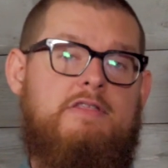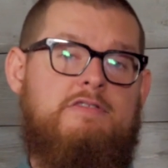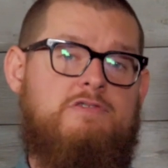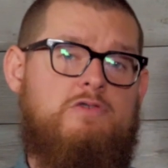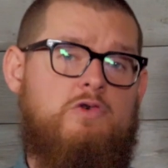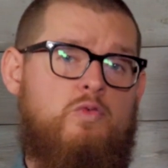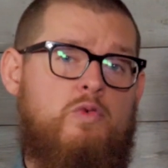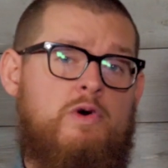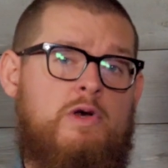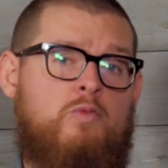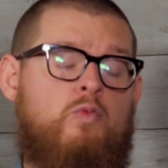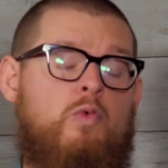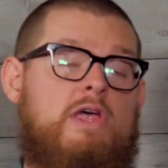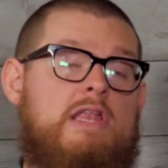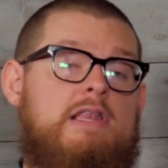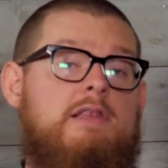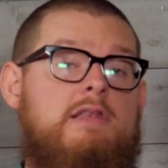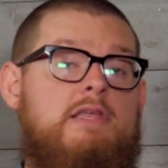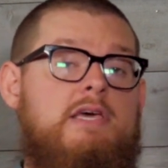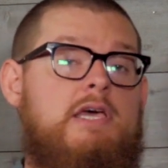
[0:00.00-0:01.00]
And so when
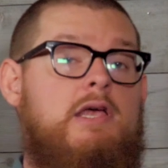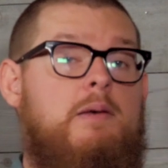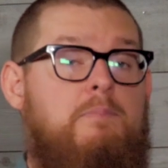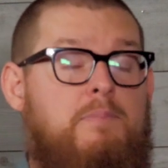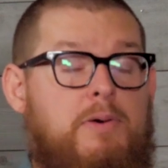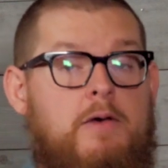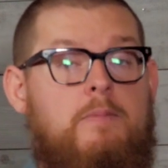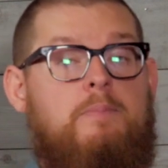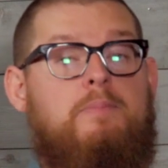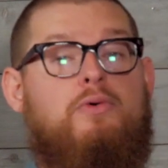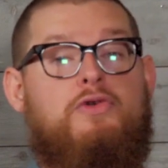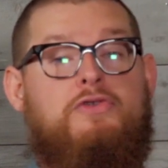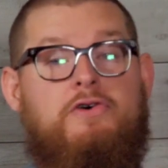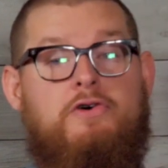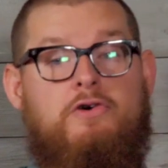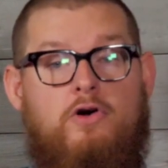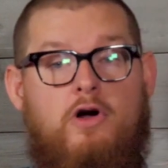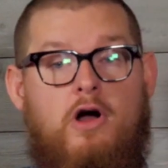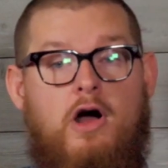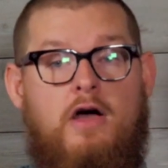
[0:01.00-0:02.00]
we lead people
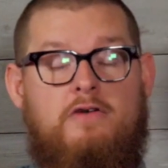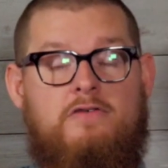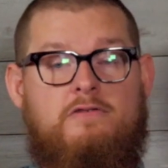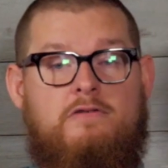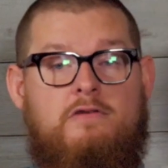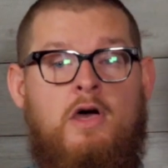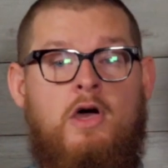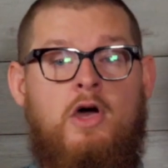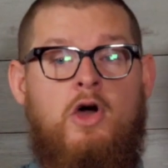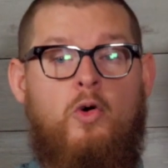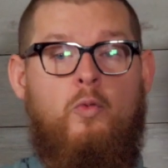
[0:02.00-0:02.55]
to Christ,